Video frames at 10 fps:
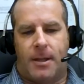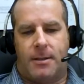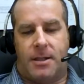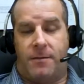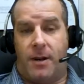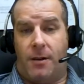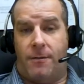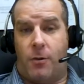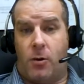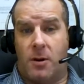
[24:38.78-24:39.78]
Severe
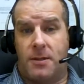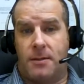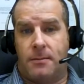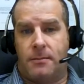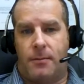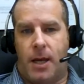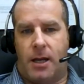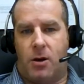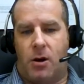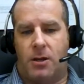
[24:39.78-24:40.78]
forms may
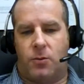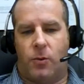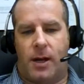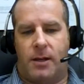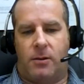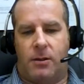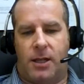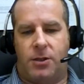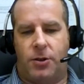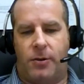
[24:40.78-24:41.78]
cause renal
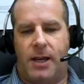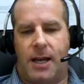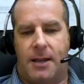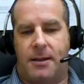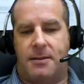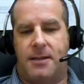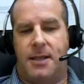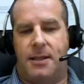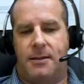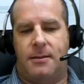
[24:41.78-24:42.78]
injury and
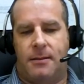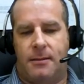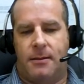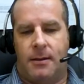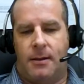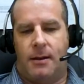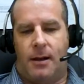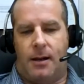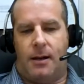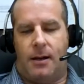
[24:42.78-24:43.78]
disease,
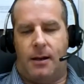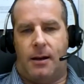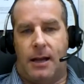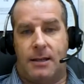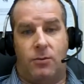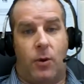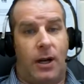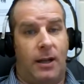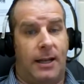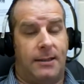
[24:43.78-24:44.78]
as
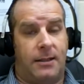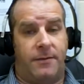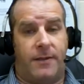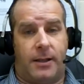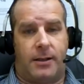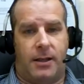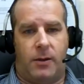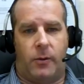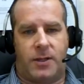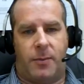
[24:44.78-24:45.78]
well as affect
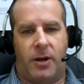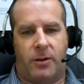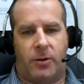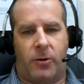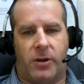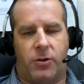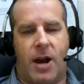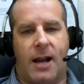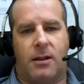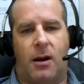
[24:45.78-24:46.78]
the respiratory tract.